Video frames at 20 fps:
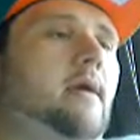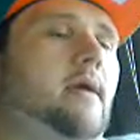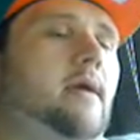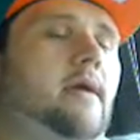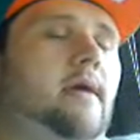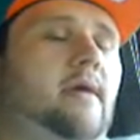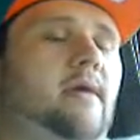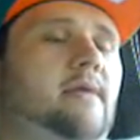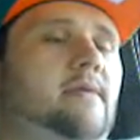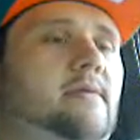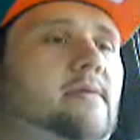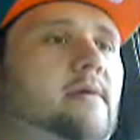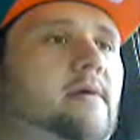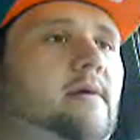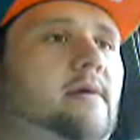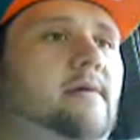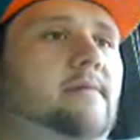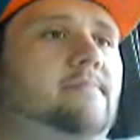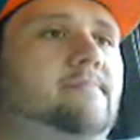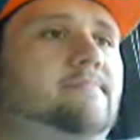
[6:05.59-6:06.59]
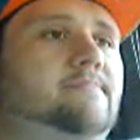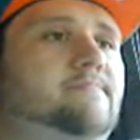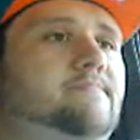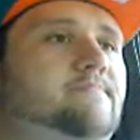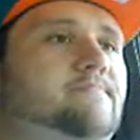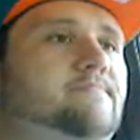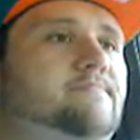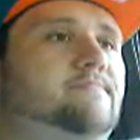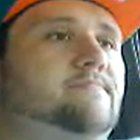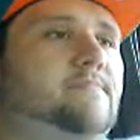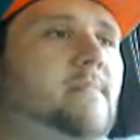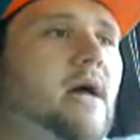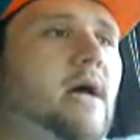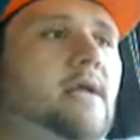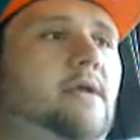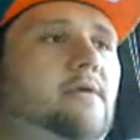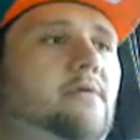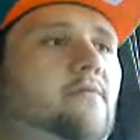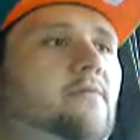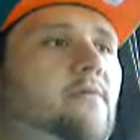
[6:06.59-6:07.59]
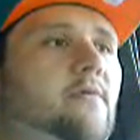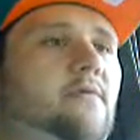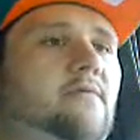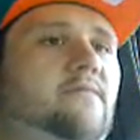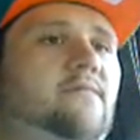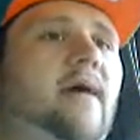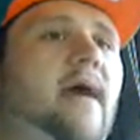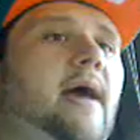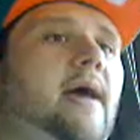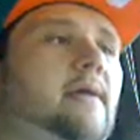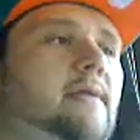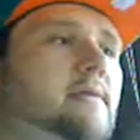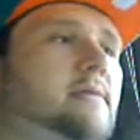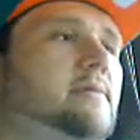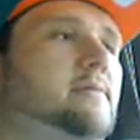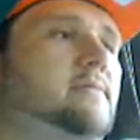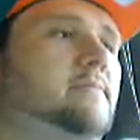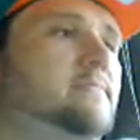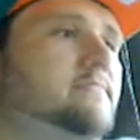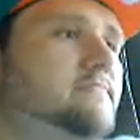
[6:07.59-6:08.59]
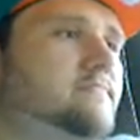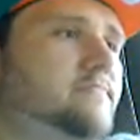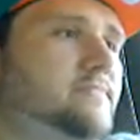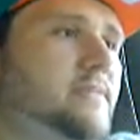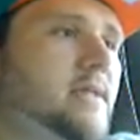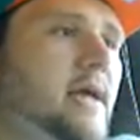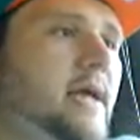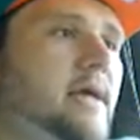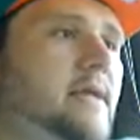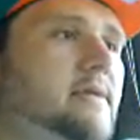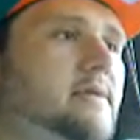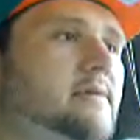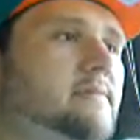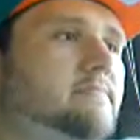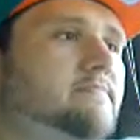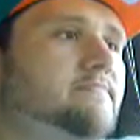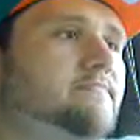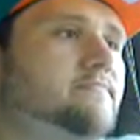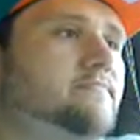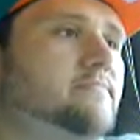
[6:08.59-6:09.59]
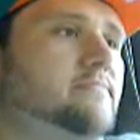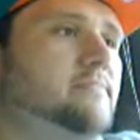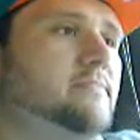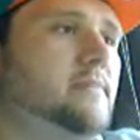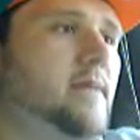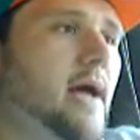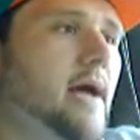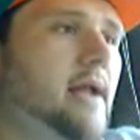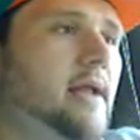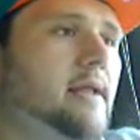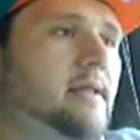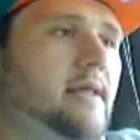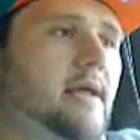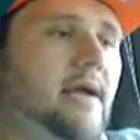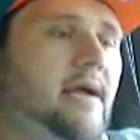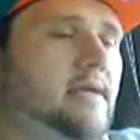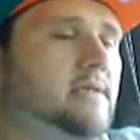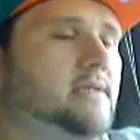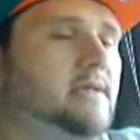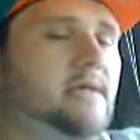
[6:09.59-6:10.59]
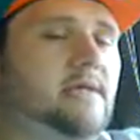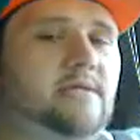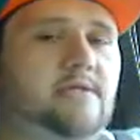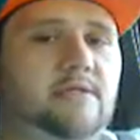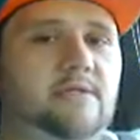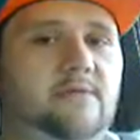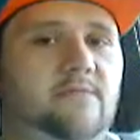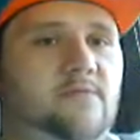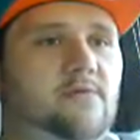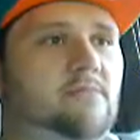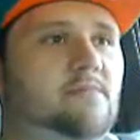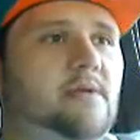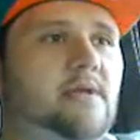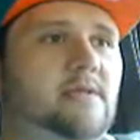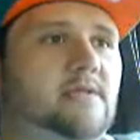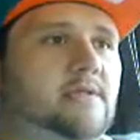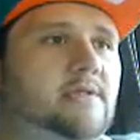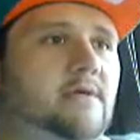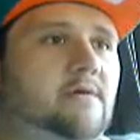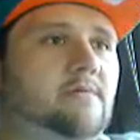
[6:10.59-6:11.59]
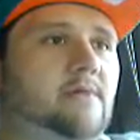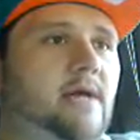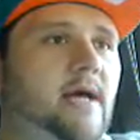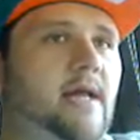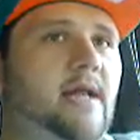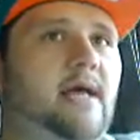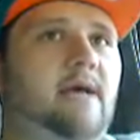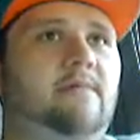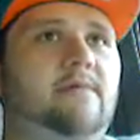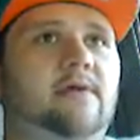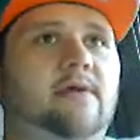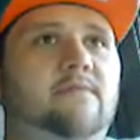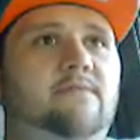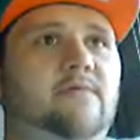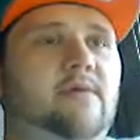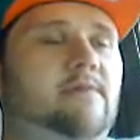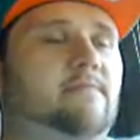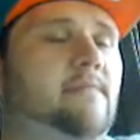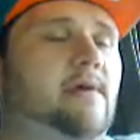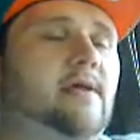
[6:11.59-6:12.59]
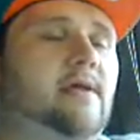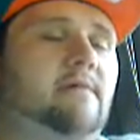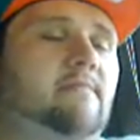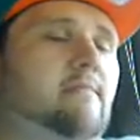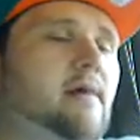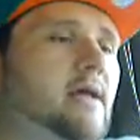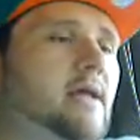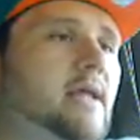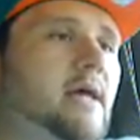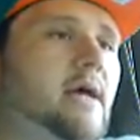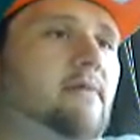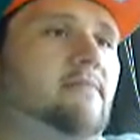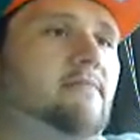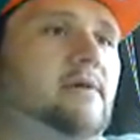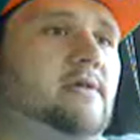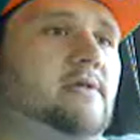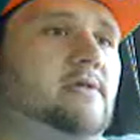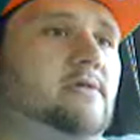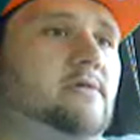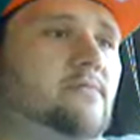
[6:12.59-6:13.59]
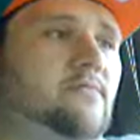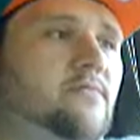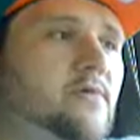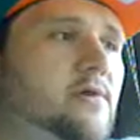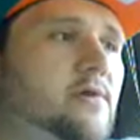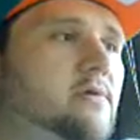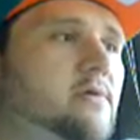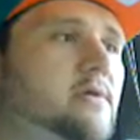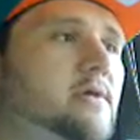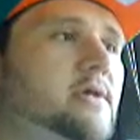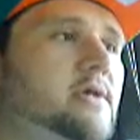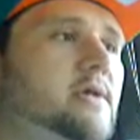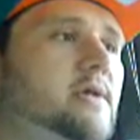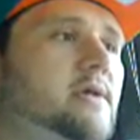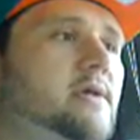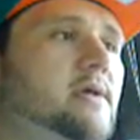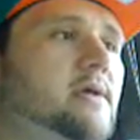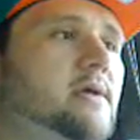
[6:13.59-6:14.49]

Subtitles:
And I know for a fact that, not, like I said just a few minutes ago, not having a female in my life has severely,